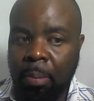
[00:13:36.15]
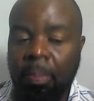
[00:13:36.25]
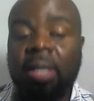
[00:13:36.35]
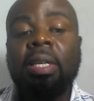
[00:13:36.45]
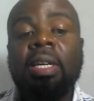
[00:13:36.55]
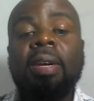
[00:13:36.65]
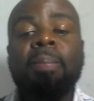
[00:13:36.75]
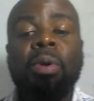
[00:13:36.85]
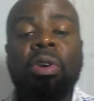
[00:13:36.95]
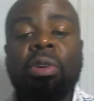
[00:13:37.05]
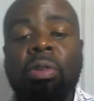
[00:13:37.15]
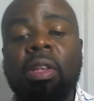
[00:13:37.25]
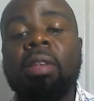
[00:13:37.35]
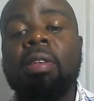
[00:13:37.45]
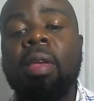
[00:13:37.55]
but it
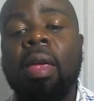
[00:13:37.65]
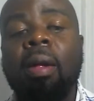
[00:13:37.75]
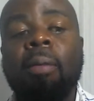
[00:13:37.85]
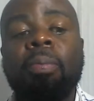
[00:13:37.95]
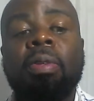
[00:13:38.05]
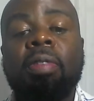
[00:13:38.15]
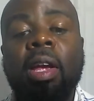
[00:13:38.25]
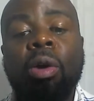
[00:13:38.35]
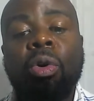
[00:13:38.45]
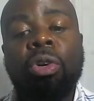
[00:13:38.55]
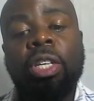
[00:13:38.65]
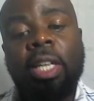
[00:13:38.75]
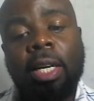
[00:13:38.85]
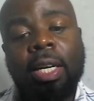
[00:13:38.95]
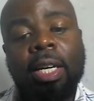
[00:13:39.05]
produces psychotic